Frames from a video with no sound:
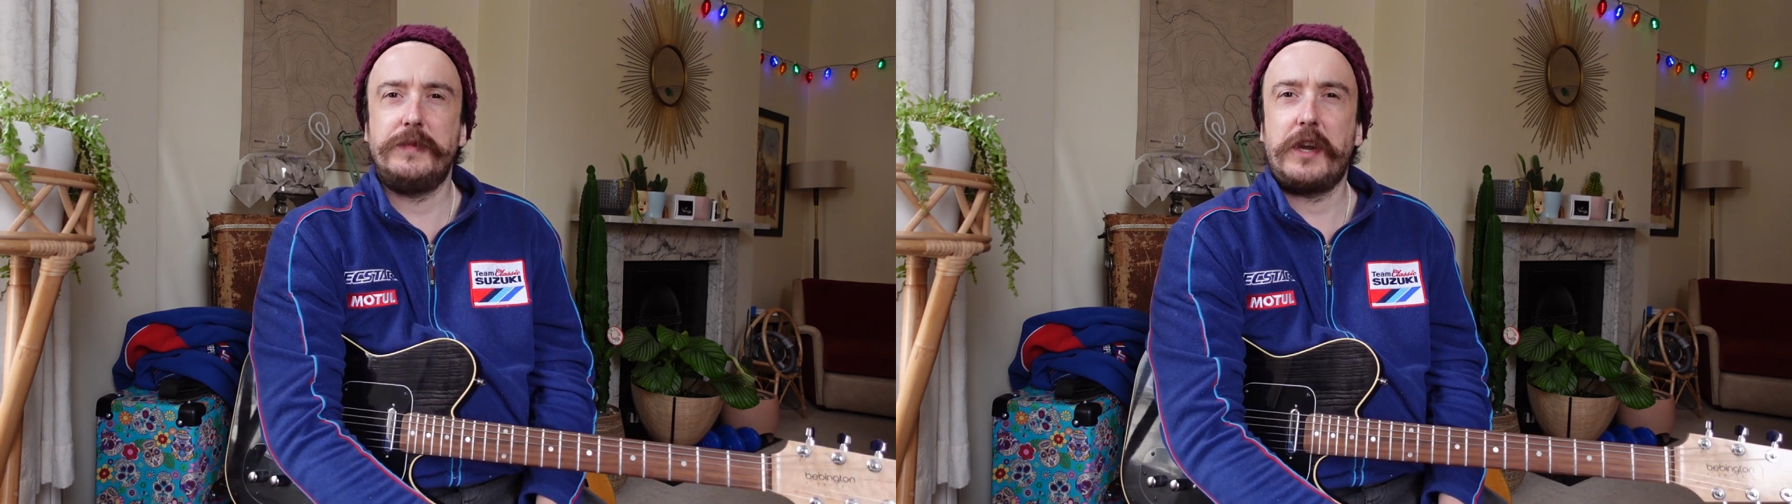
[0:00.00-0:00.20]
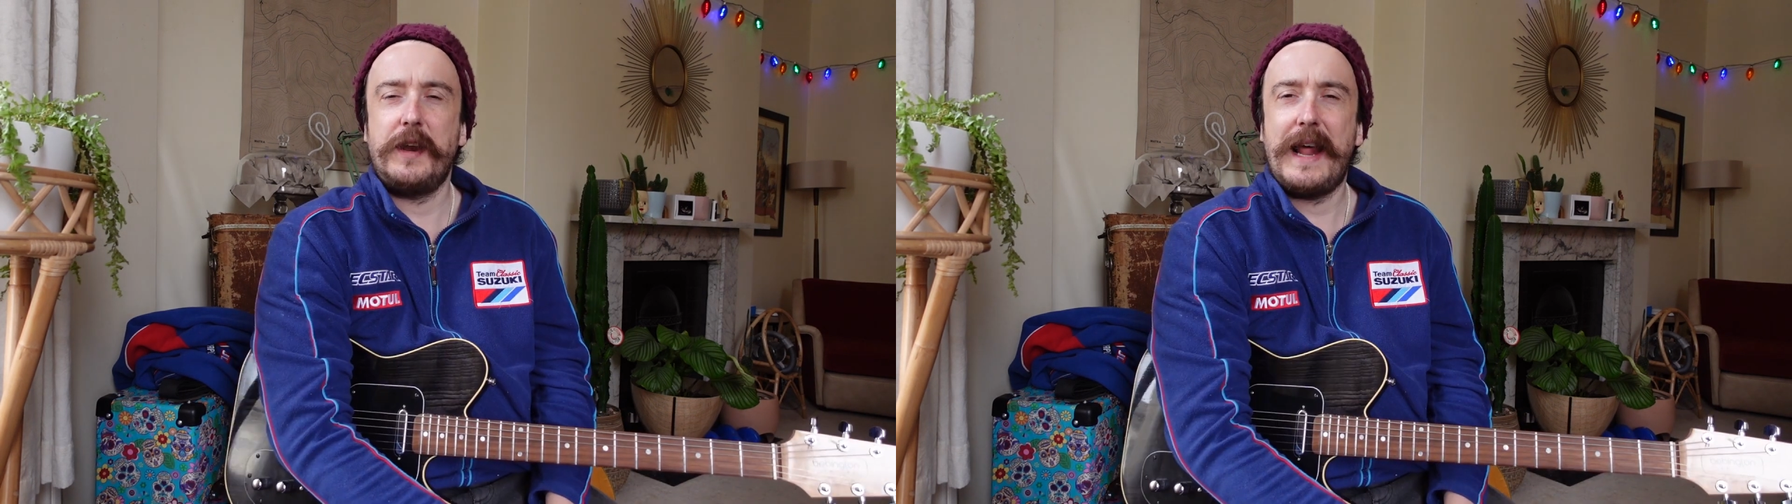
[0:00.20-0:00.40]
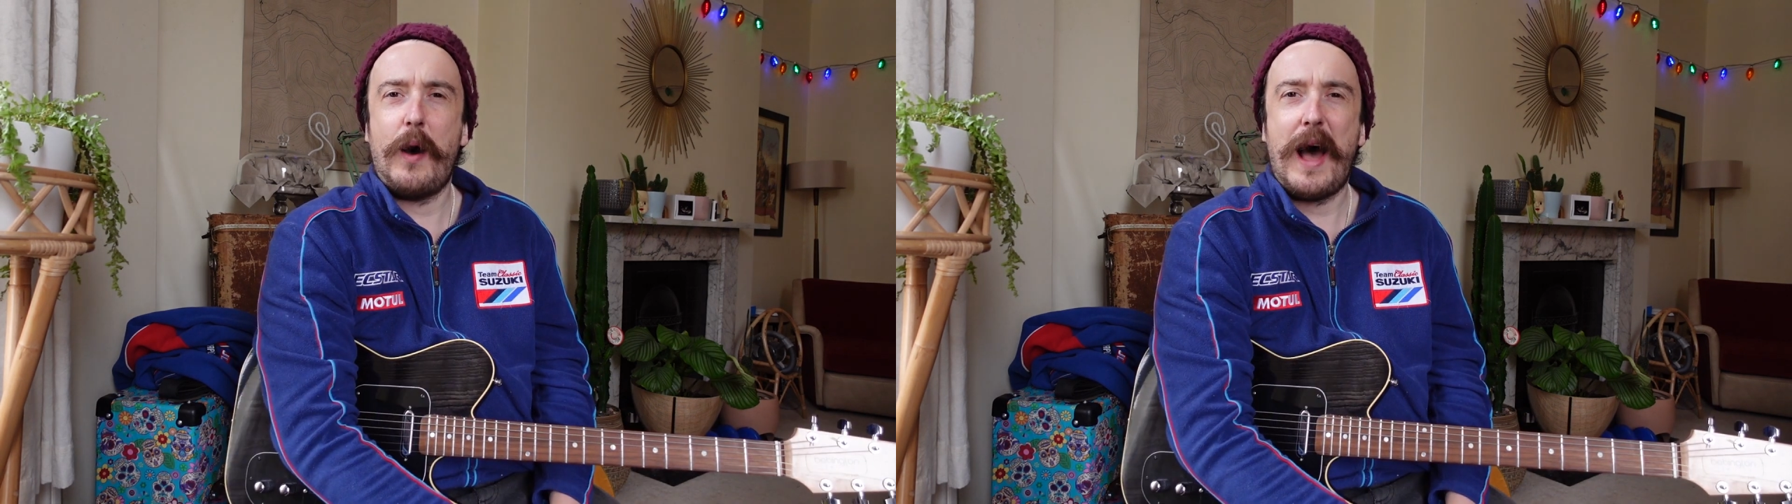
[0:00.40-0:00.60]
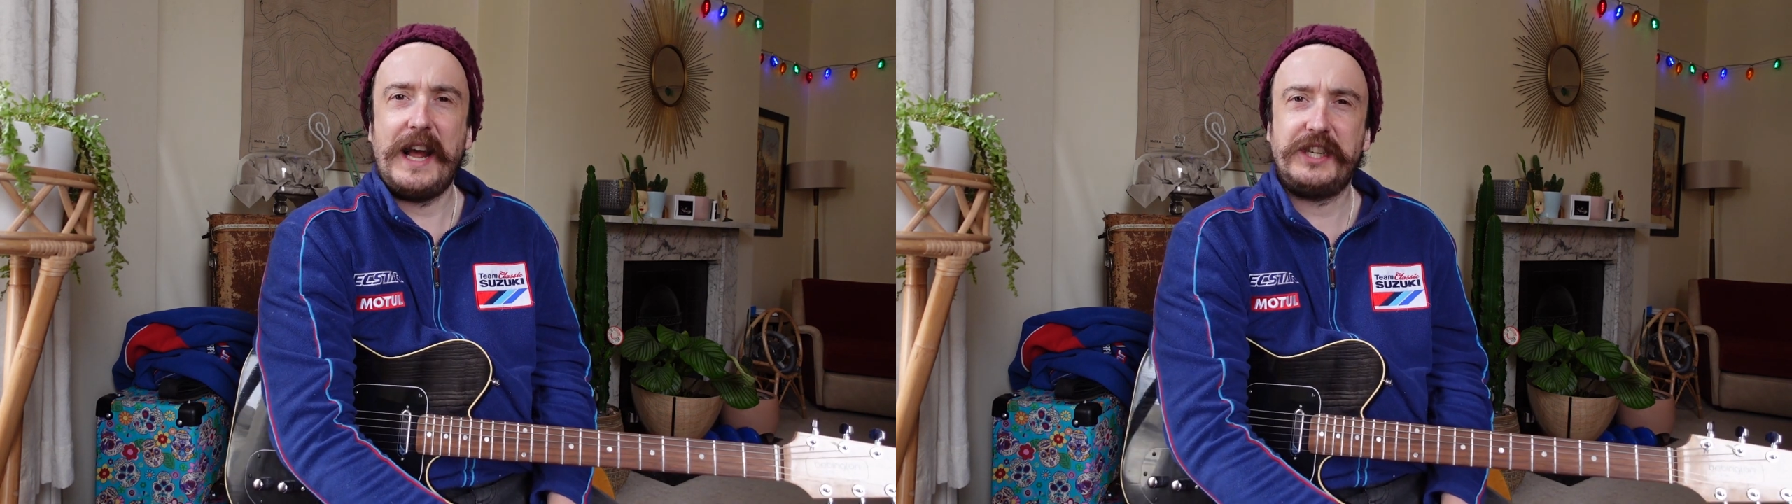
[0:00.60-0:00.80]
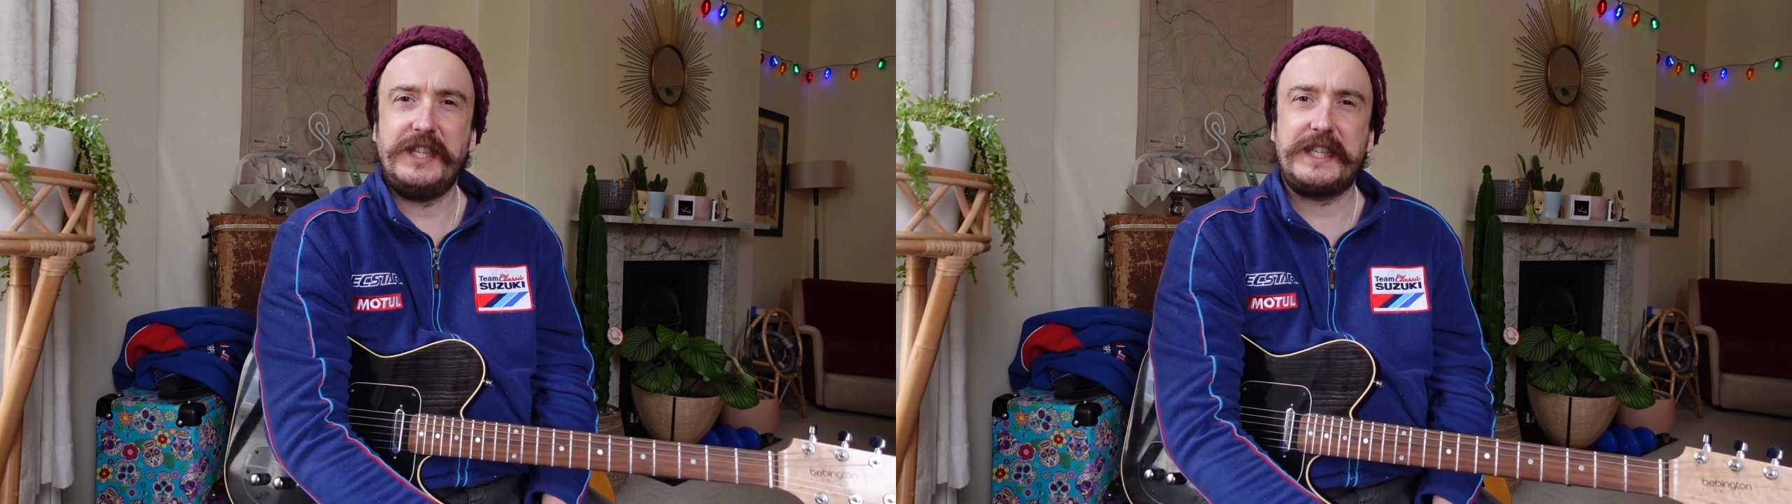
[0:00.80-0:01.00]
So now
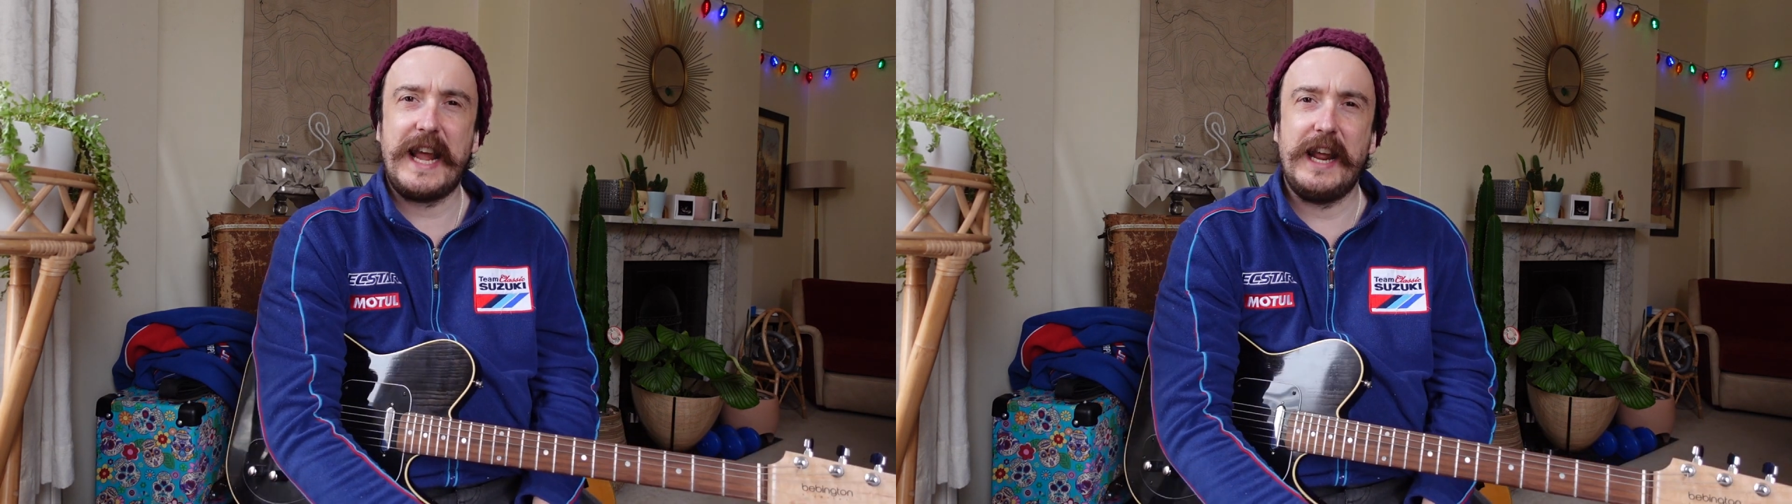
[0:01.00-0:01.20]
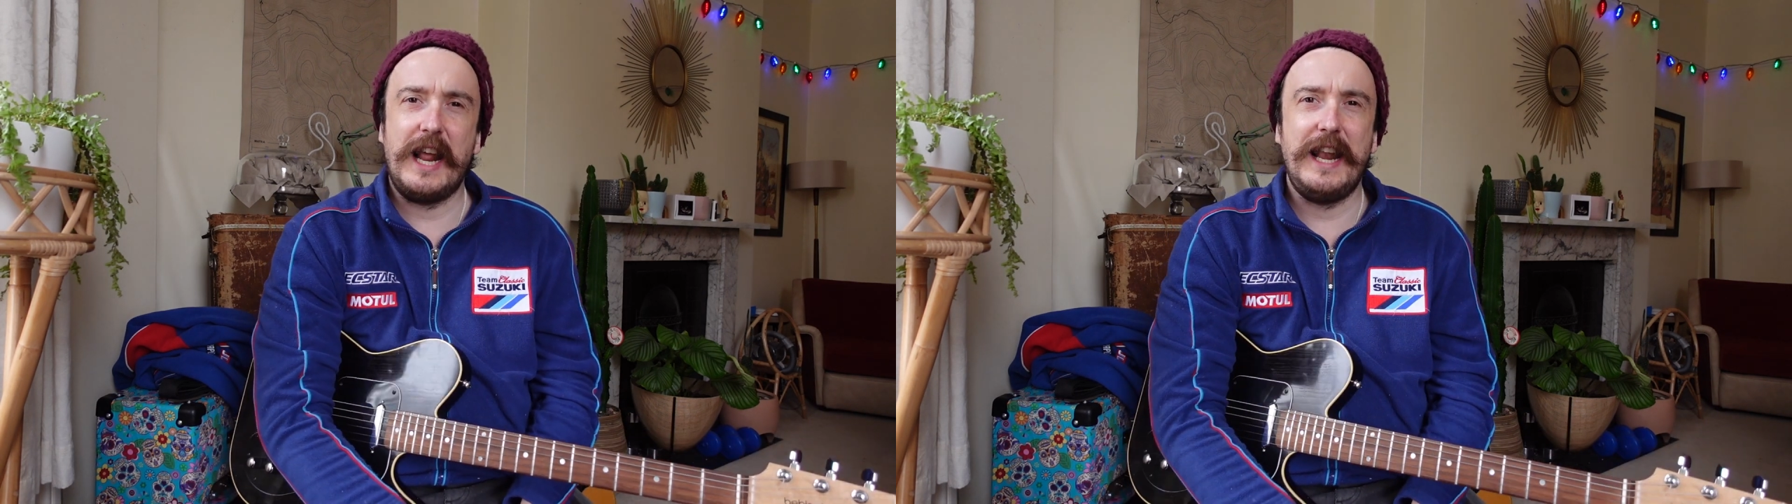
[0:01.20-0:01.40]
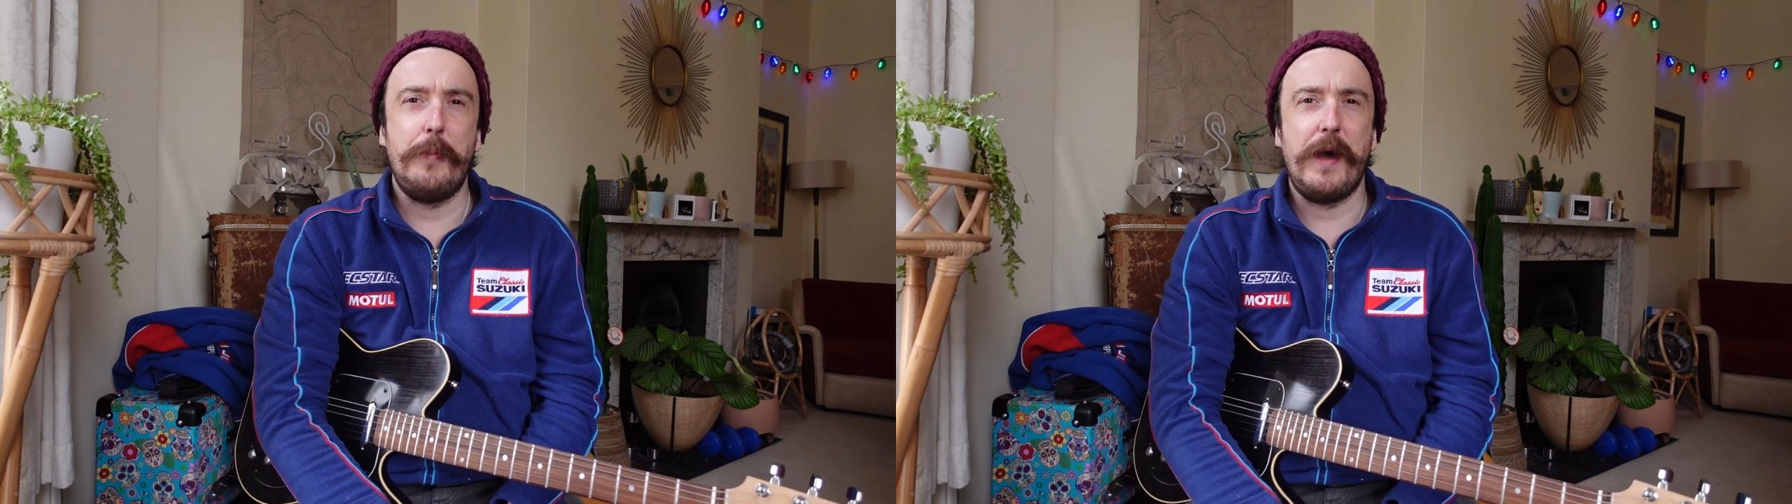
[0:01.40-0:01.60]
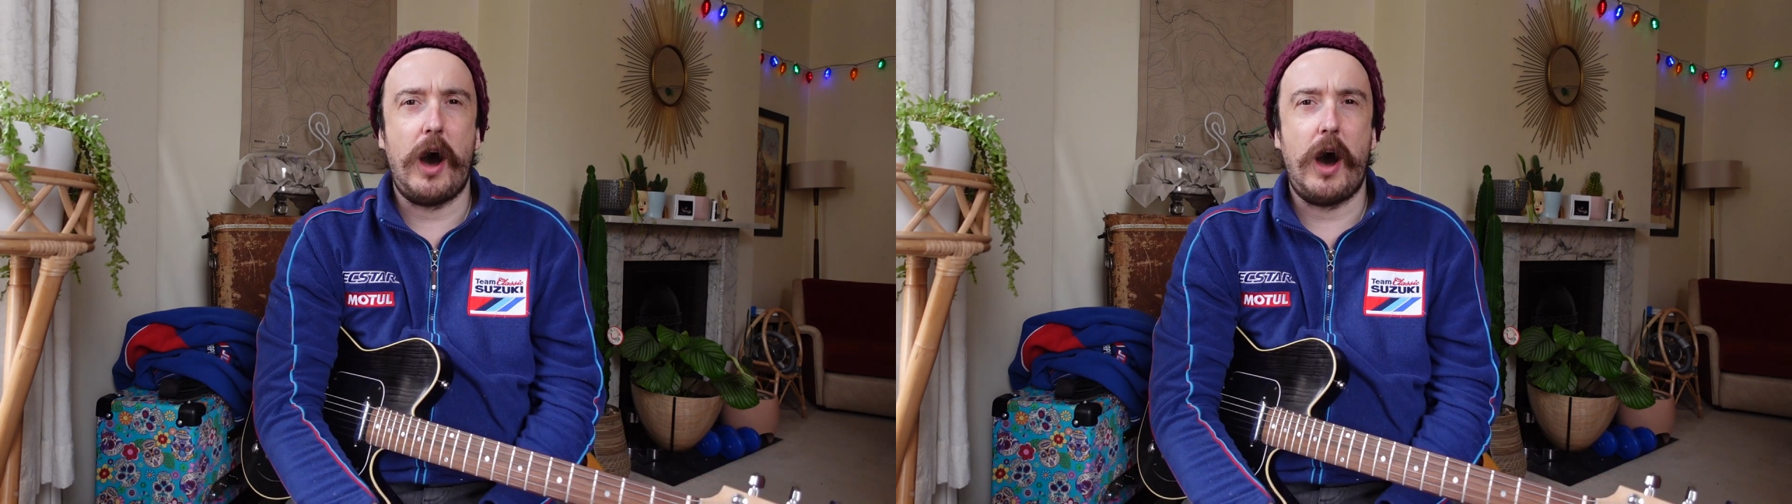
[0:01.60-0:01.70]
ash is getting a little bit